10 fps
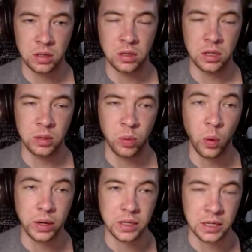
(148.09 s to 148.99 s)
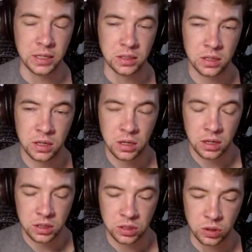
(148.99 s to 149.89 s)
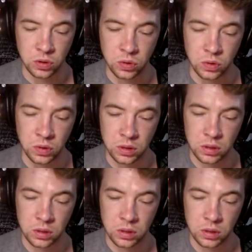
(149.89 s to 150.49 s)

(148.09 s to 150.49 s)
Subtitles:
the point is to